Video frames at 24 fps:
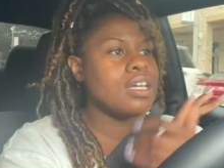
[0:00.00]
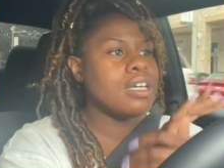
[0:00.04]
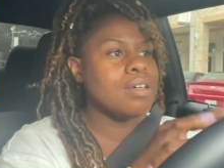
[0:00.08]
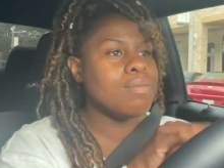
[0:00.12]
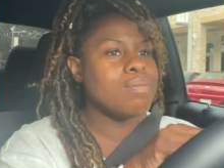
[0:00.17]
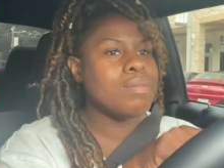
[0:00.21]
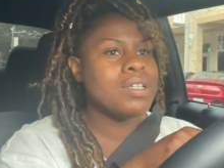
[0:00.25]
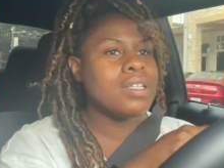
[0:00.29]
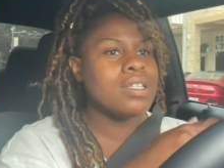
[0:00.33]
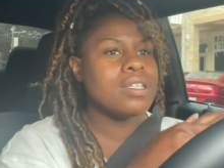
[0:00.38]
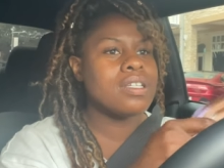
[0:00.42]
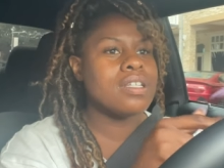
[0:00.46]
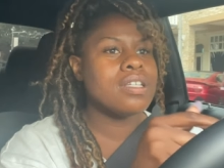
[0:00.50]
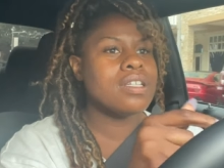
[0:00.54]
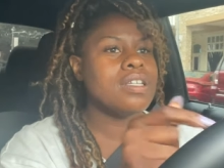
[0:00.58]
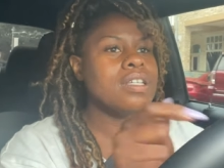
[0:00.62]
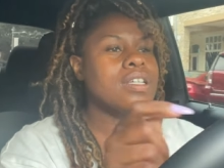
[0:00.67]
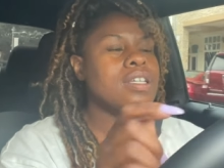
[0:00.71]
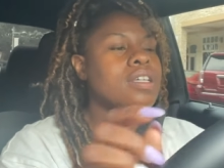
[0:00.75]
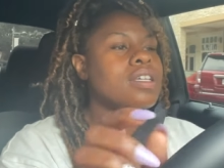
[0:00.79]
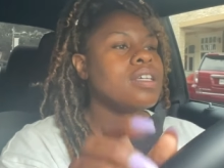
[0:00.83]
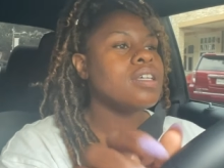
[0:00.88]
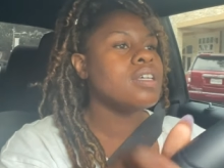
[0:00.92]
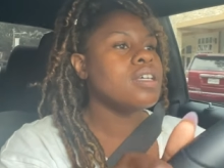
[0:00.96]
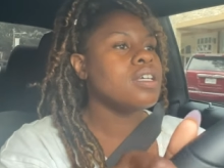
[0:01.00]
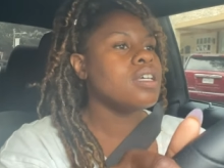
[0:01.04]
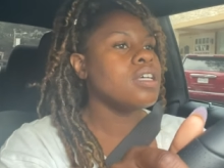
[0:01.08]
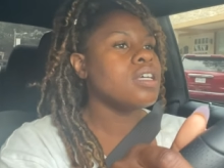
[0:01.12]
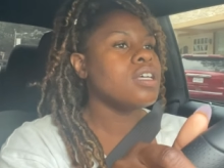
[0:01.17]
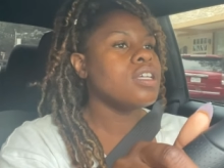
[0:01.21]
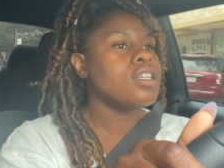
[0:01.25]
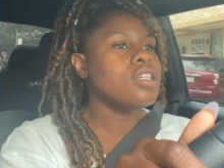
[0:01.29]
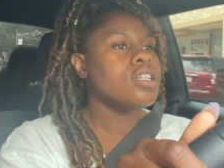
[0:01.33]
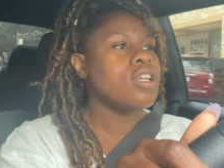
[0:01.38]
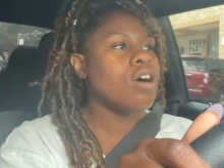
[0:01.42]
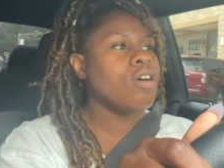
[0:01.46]
Turn right onto
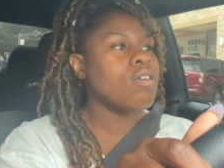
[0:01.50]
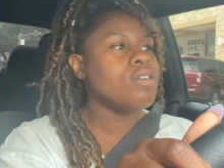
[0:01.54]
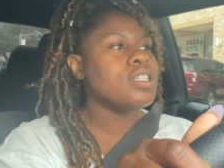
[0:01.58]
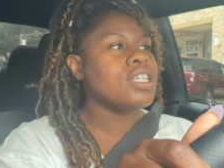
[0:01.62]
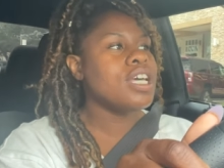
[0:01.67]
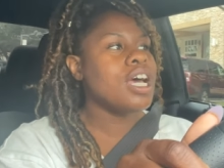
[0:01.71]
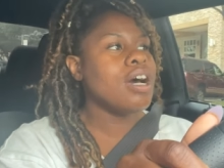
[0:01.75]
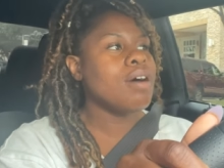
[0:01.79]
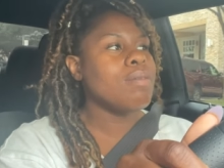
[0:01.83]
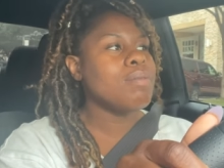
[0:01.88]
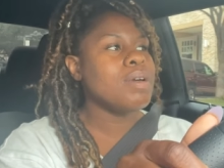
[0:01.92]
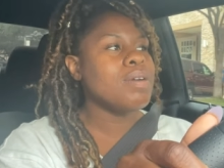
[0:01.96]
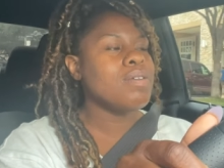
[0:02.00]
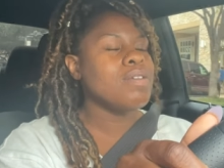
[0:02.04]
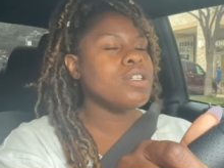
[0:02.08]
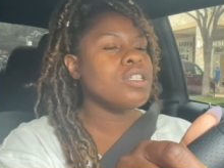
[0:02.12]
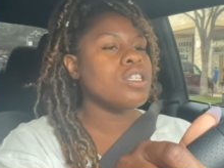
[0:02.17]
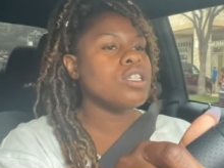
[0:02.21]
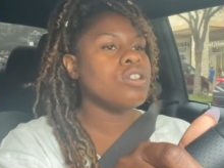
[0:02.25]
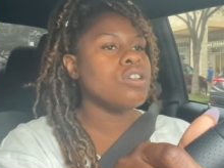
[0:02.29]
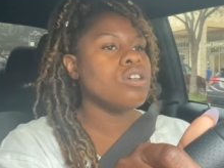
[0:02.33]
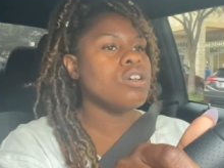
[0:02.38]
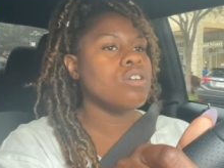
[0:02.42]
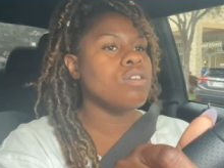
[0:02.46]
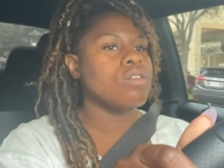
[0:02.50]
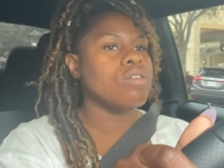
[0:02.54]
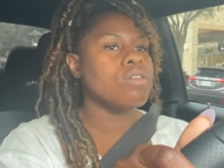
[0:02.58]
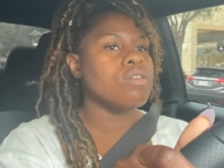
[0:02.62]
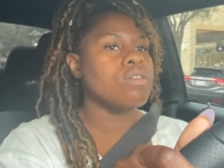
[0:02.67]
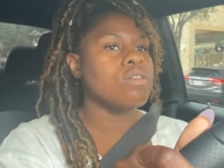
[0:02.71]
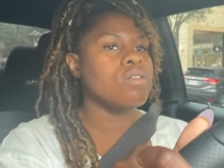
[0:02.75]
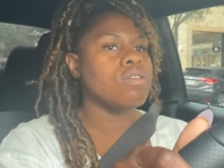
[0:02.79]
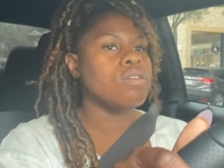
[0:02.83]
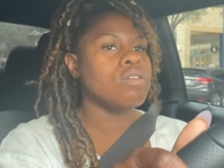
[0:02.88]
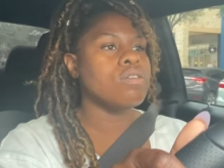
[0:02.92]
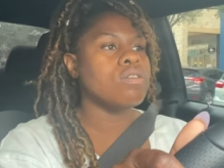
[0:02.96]
Esperanza Crossing. Then your
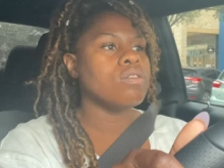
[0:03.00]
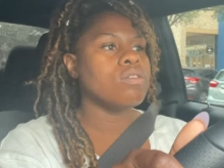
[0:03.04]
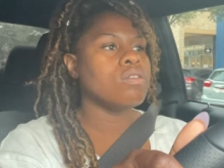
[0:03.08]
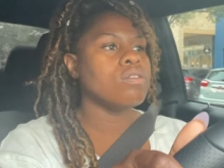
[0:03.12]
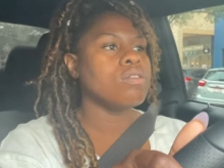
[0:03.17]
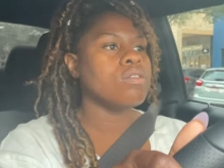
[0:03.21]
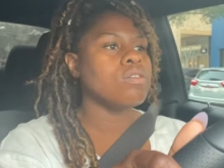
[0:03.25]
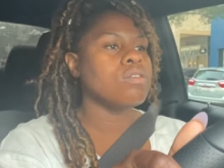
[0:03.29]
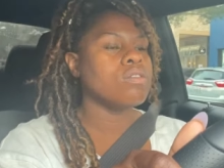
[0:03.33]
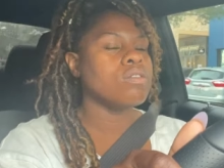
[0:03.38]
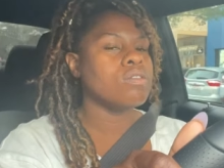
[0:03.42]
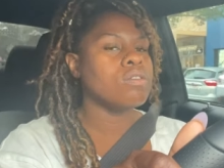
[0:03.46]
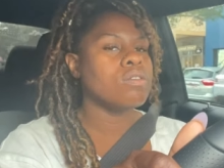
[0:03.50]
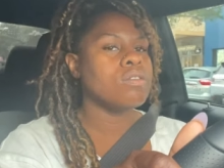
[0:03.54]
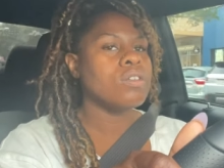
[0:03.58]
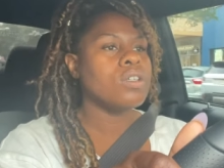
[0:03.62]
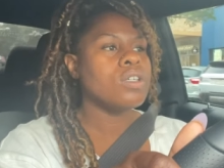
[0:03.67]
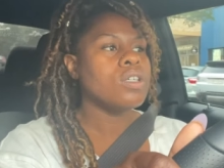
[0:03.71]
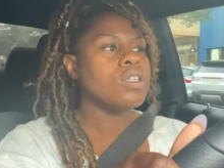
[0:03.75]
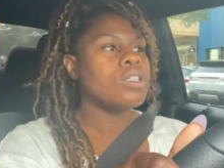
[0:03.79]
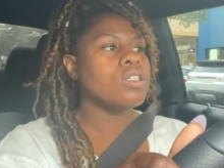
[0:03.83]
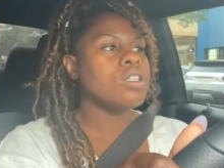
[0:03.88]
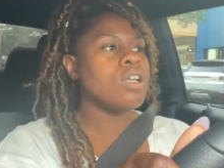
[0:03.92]
destination will be on the left.